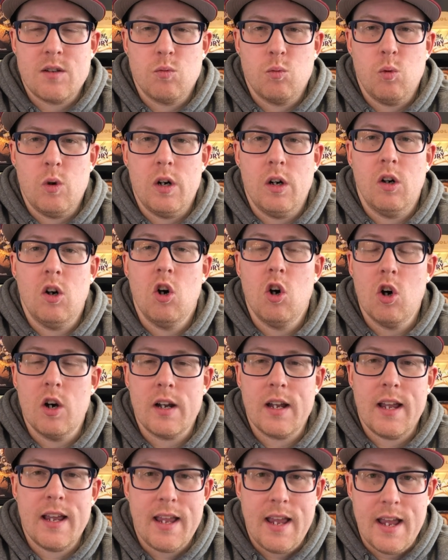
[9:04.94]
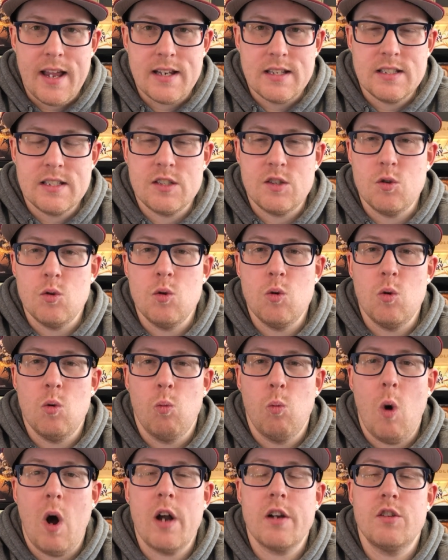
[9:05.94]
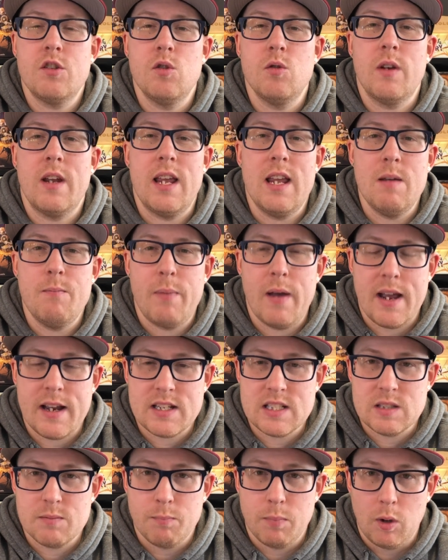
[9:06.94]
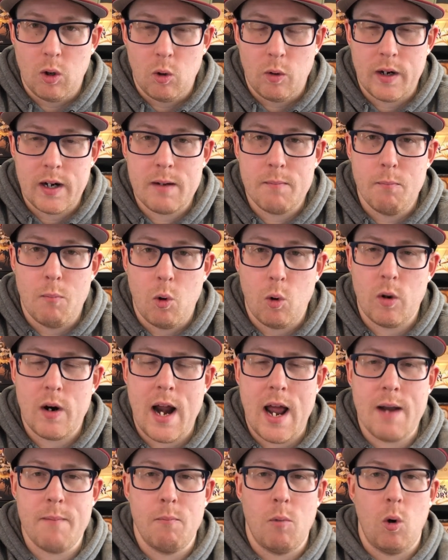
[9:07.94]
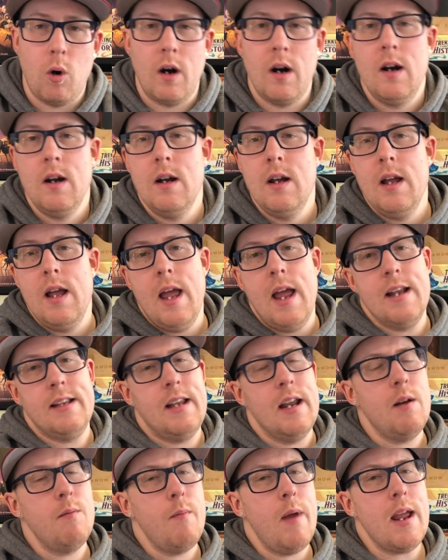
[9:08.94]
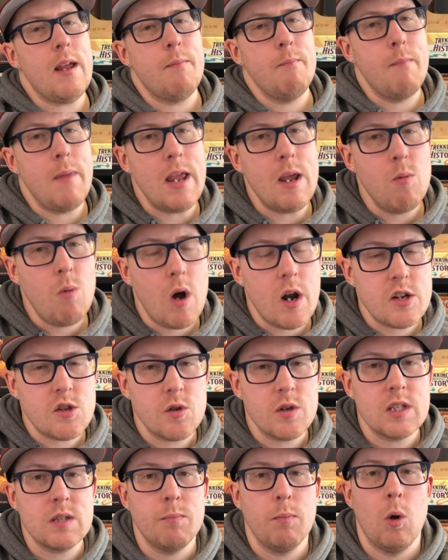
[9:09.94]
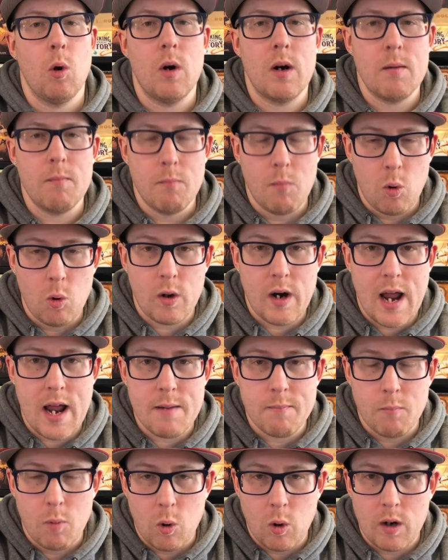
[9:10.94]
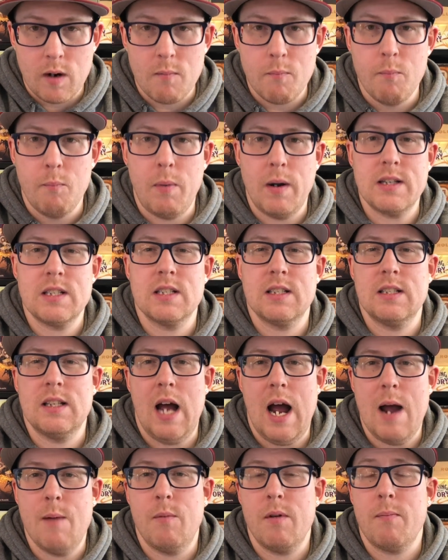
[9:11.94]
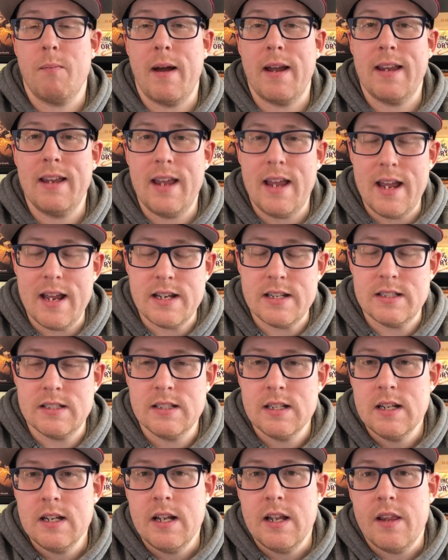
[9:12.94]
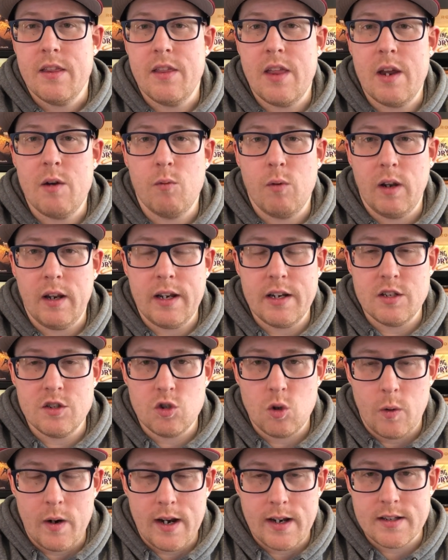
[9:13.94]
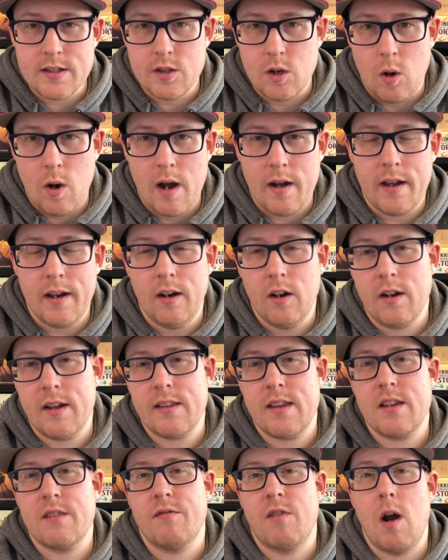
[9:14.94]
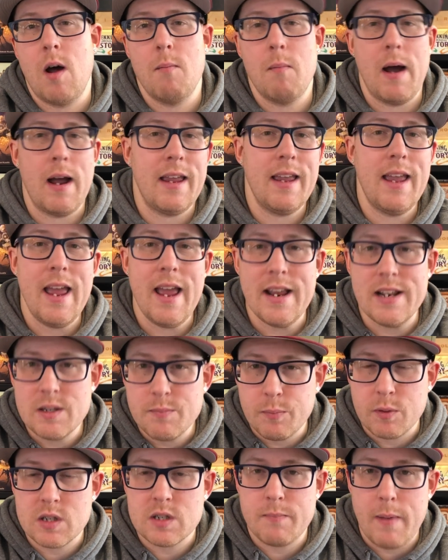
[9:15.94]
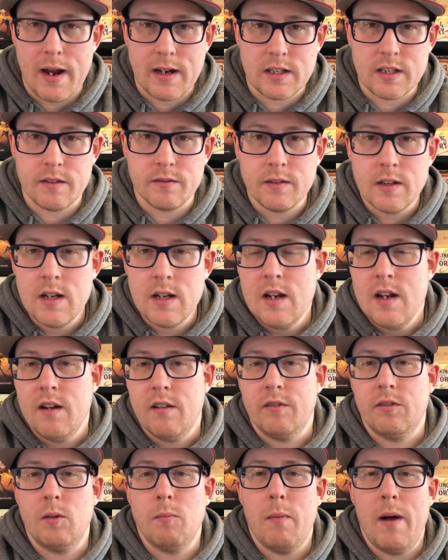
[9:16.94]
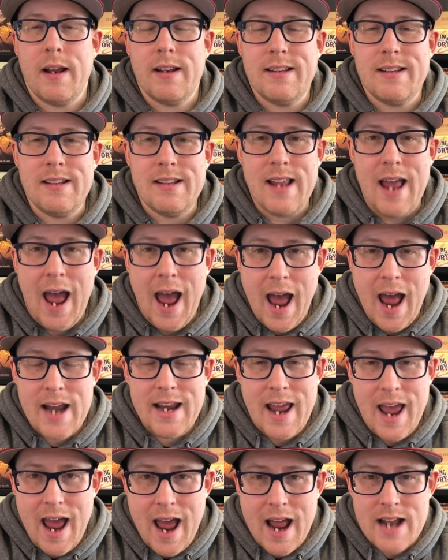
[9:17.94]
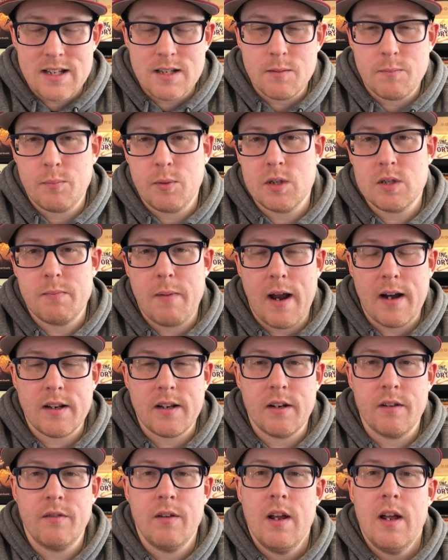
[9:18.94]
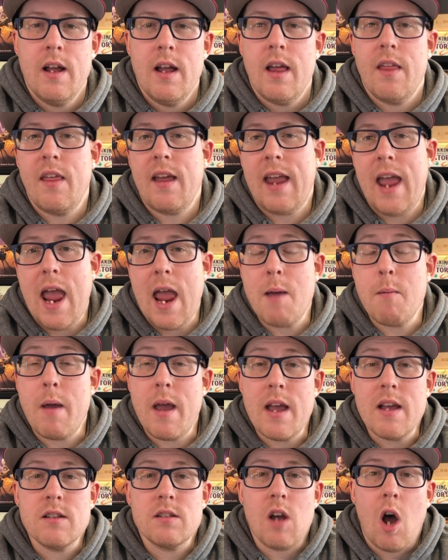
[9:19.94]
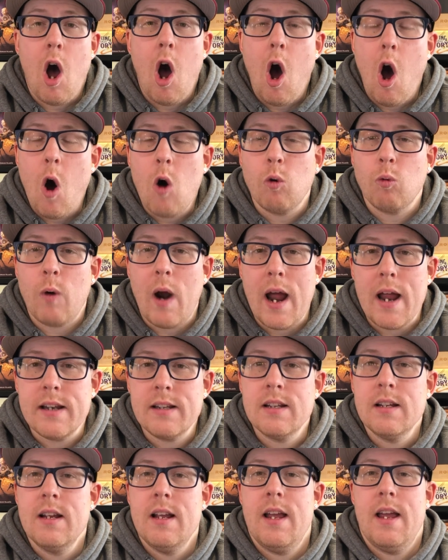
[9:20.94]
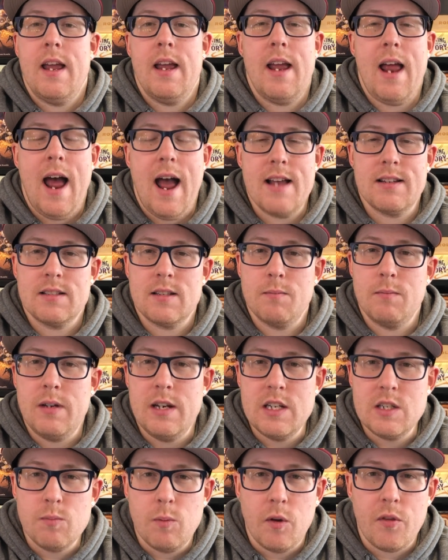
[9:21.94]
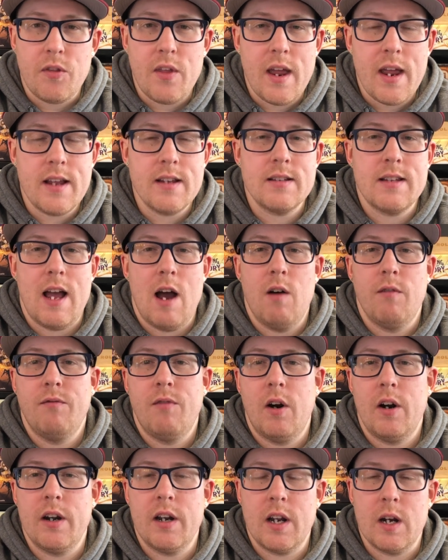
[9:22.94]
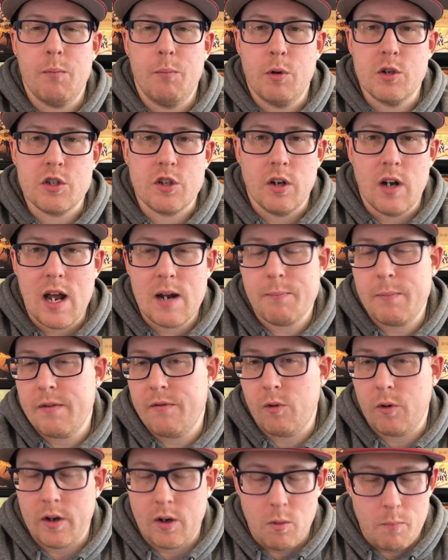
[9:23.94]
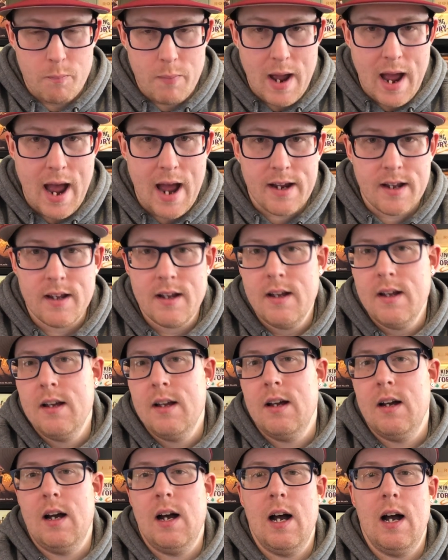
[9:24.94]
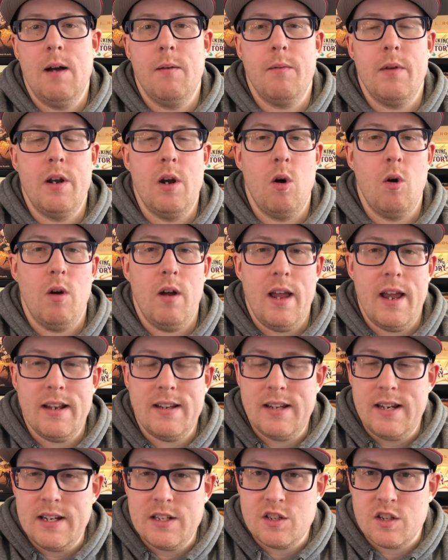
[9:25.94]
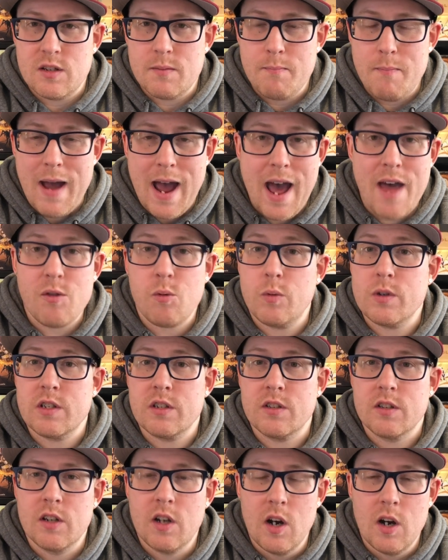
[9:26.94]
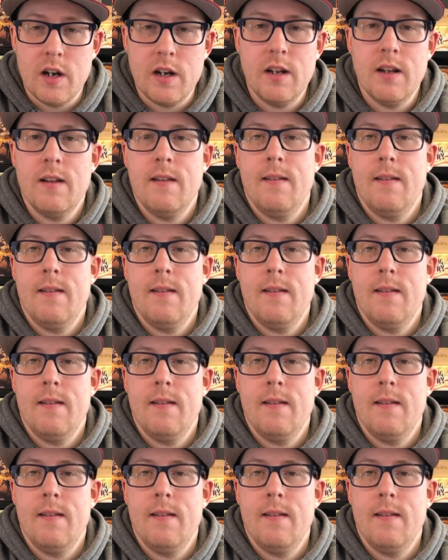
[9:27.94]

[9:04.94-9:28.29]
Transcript: will hook kids to want to keep exploring more and more. It didn't make me want to explore more and more, but time with my kids, they really enjoyed it. So I'm going to look at this from a kid's perspective. From my dad hat perspective, the game is all right. It has some teachable things. How far are you going to push your luck before you go back? It teaches math, which is good.